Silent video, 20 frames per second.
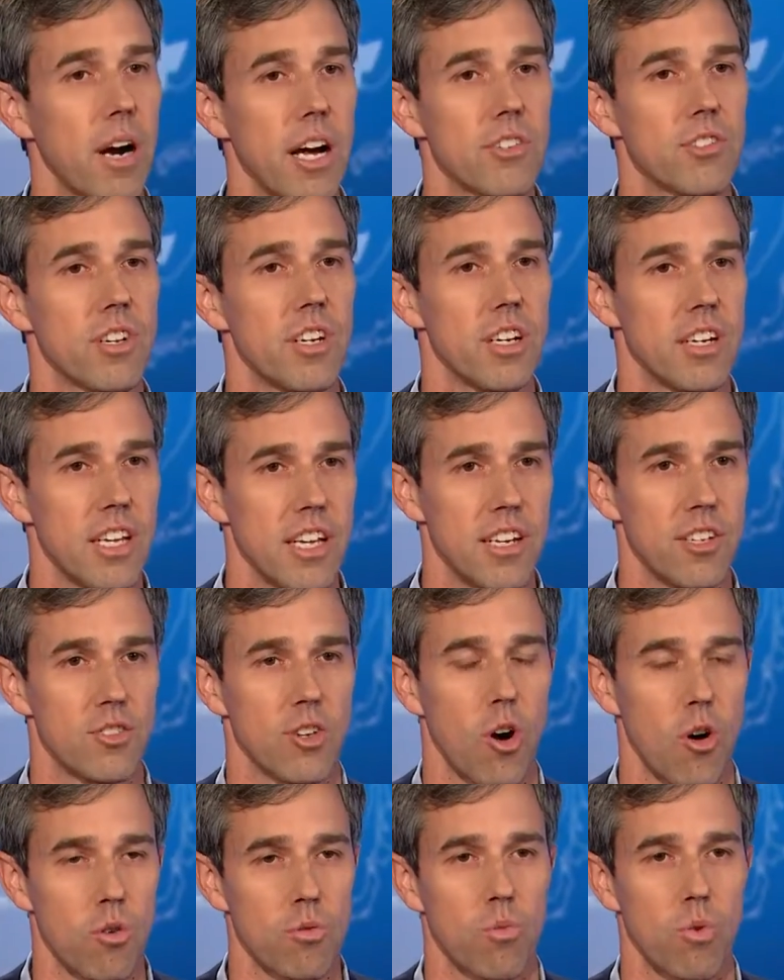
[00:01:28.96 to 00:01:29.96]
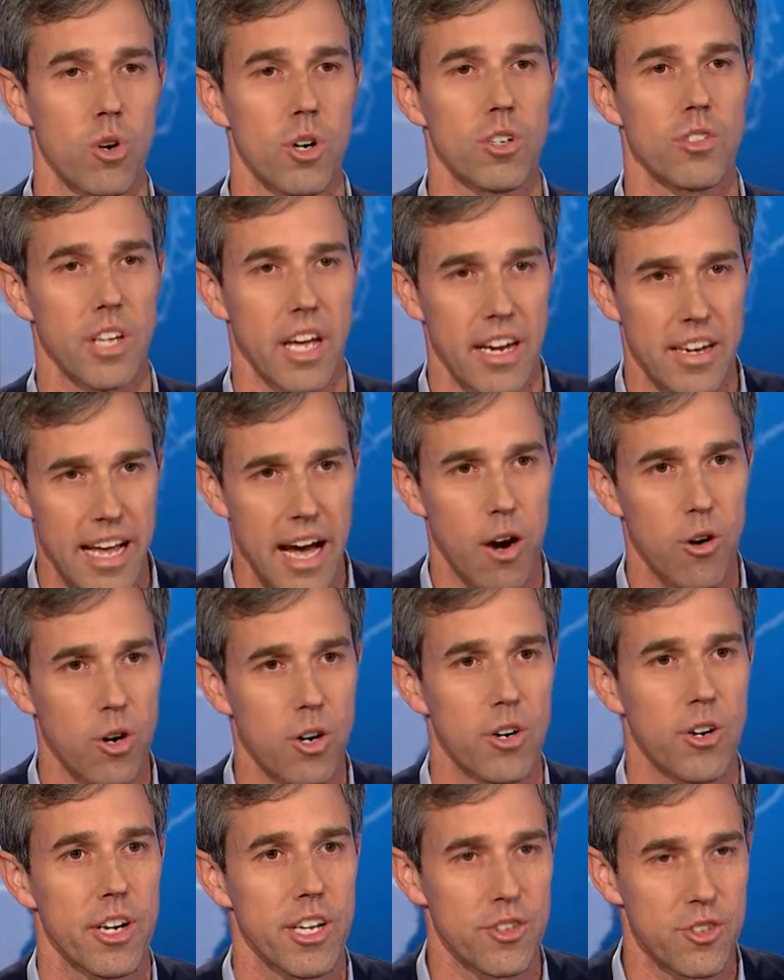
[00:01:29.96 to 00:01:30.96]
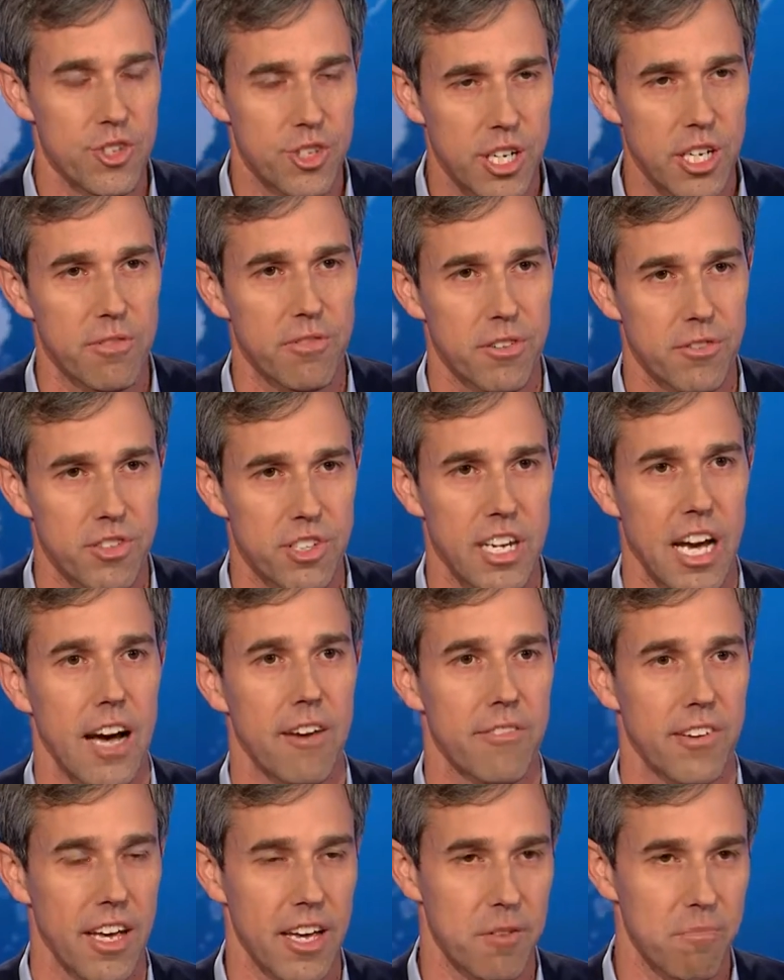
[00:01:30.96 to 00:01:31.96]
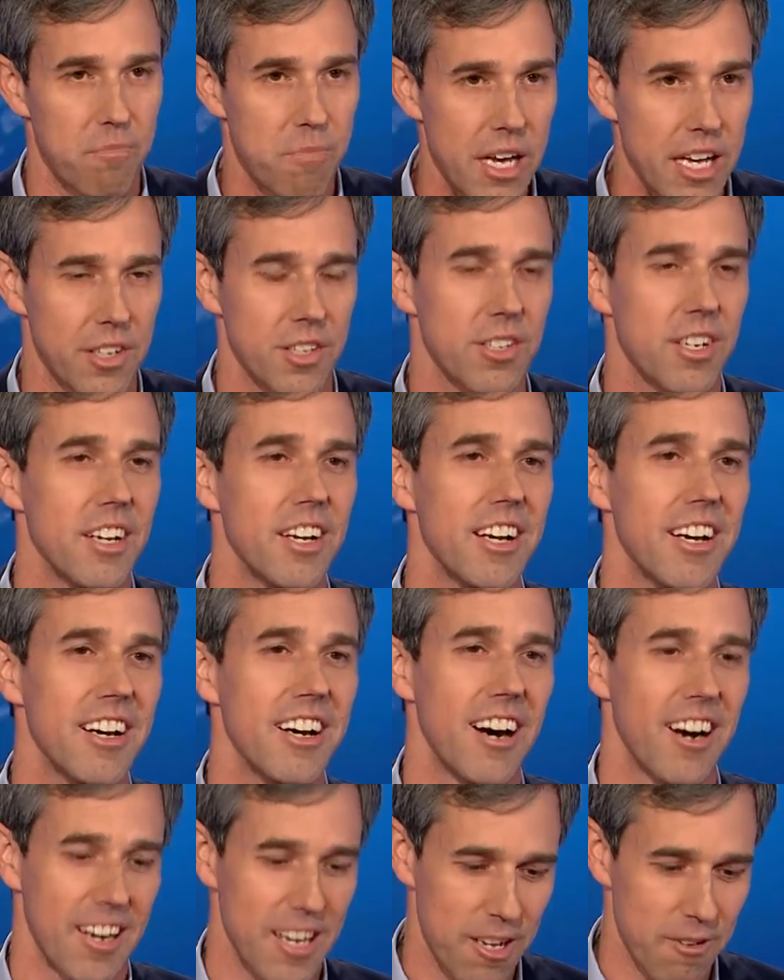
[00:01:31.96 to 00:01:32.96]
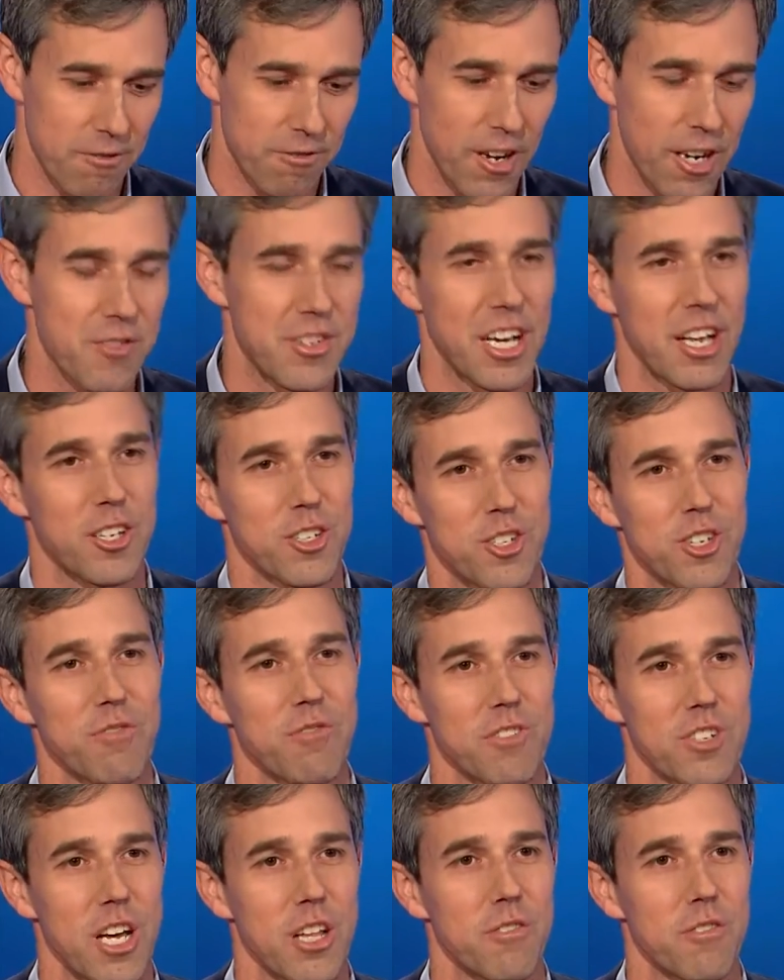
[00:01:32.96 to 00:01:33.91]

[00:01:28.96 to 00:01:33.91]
the president in his own words, and now heard his chief of staff admit uh, in front of television,